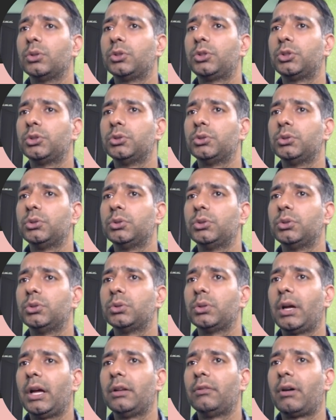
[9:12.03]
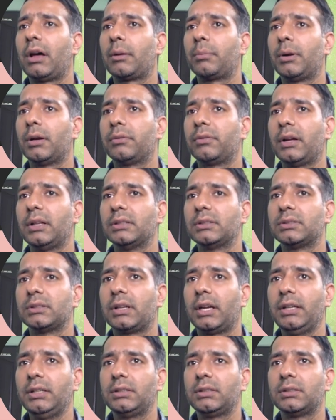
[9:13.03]
go to environment
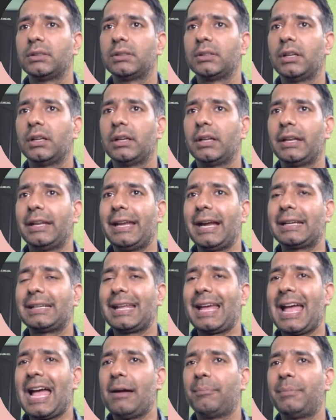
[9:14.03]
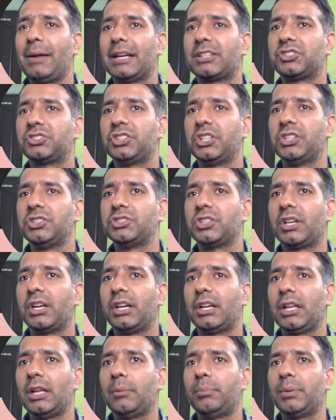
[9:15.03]
files, right? React app exchange
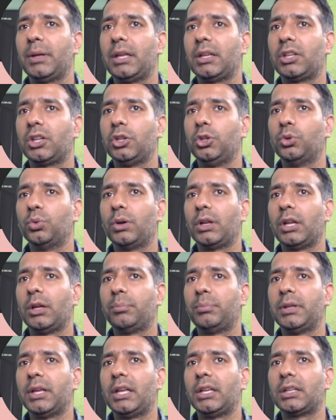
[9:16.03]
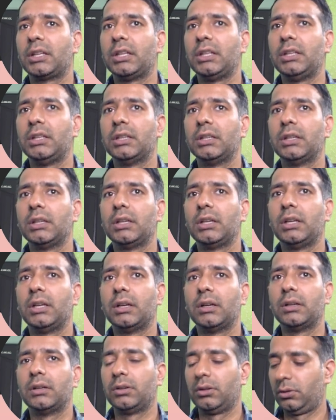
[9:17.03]
rate API key, your API key
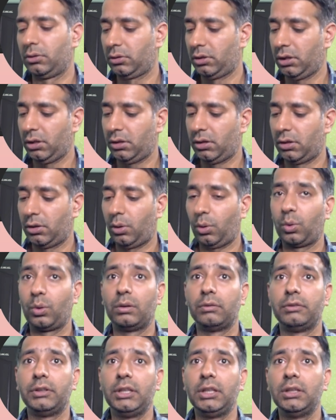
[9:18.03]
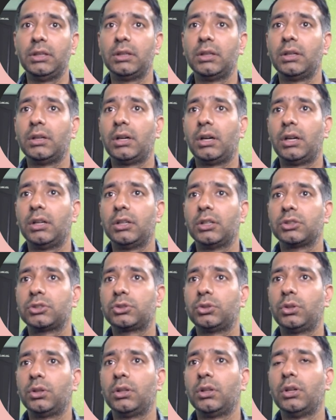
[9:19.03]
here. Okay. Control V.
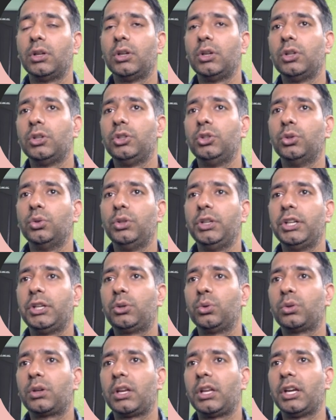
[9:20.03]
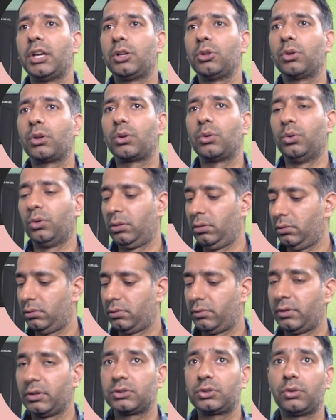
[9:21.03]
Understood. You need to create your
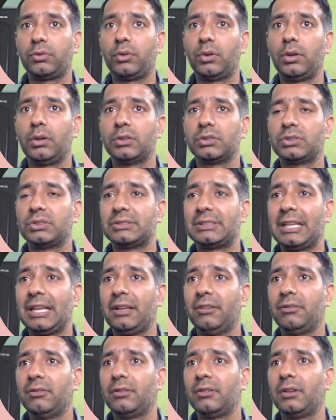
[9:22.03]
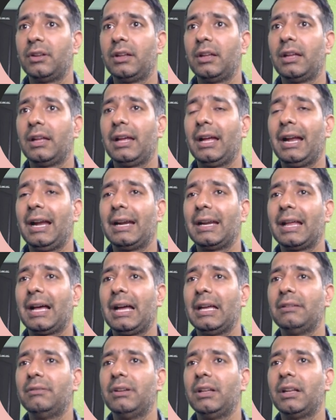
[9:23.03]
own. First of all, save,
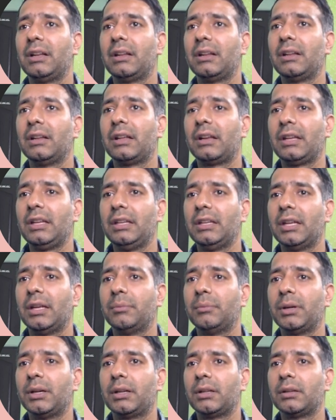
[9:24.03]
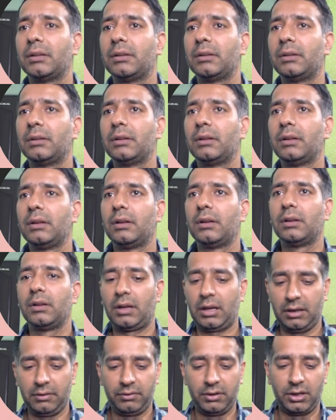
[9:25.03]
and I will rename it.
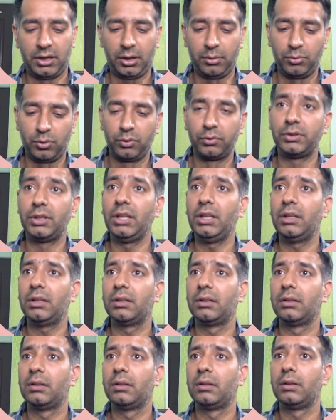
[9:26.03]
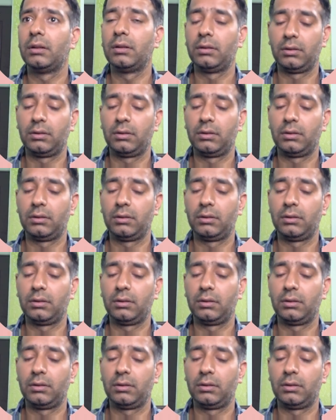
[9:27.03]
I will remove the